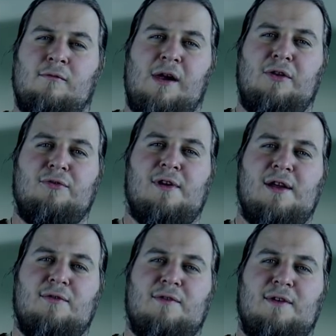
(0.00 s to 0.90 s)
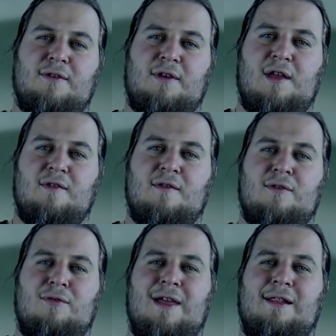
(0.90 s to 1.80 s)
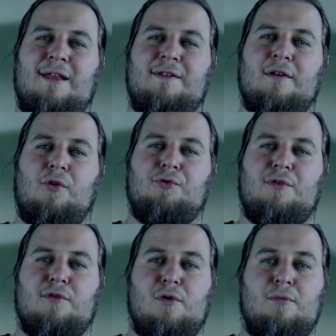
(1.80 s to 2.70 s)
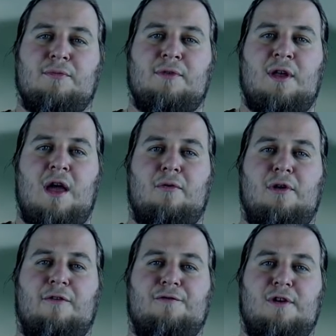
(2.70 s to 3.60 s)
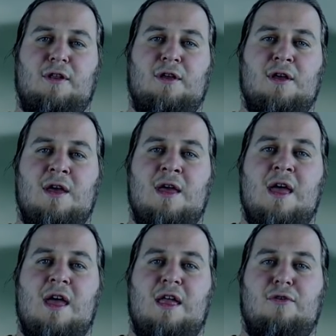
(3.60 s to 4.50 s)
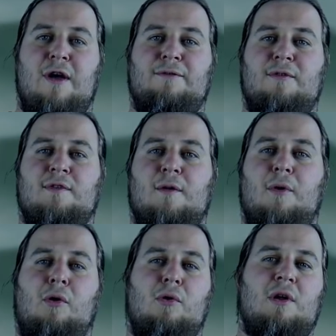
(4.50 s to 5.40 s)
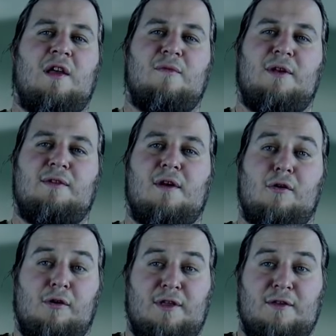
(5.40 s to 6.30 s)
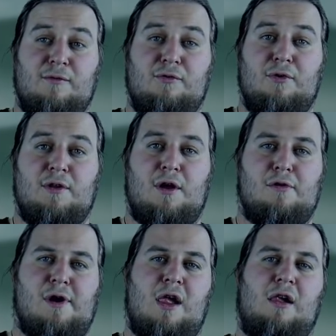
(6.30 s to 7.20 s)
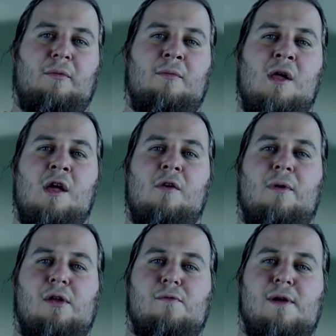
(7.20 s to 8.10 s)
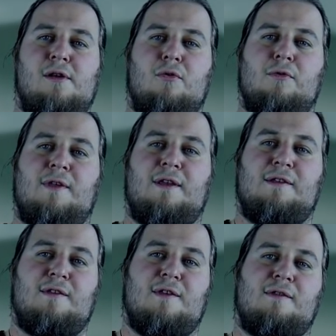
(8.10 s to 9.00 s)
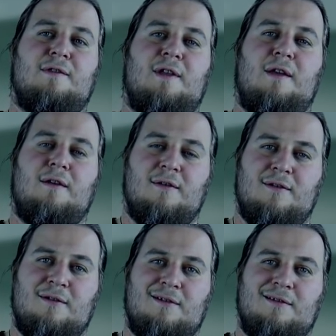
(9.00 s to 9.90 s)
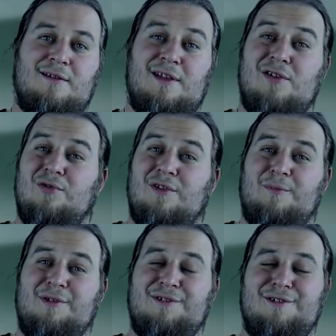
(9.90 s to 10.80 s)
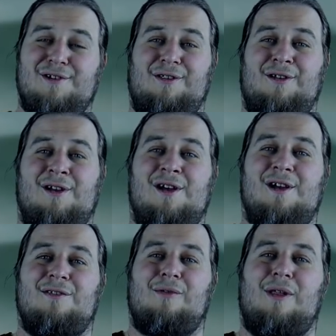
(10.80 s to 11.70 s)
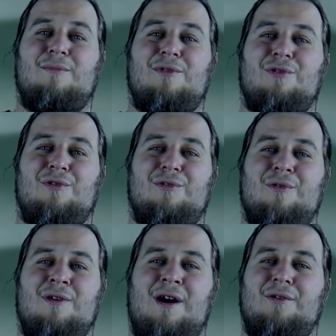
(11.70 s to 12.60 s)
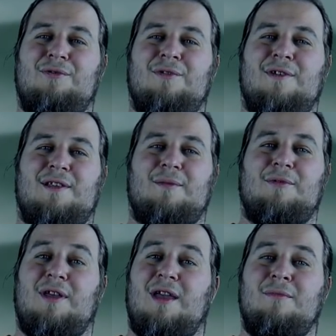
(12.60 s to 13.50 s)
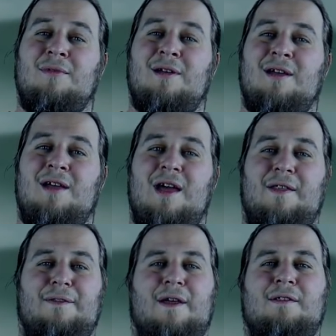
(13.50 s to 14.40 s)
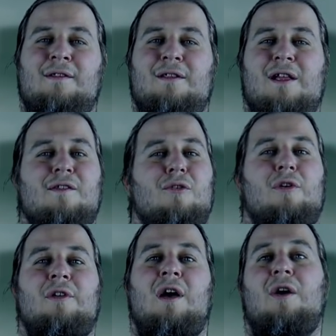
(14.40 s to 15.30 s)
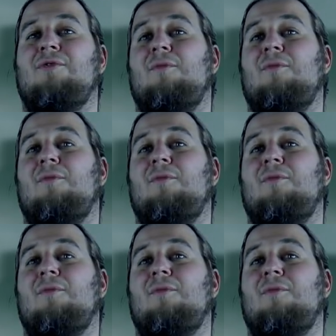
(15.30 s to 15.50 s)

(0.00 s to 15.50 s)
While you try to seal the gates, you can let the cultists roam the area freely, and you have to stop all cosmic terror that would ruin our realm while your very own sanity is at stake. The danger is pretty real, so let me show you how to set up the game, and then let's learn how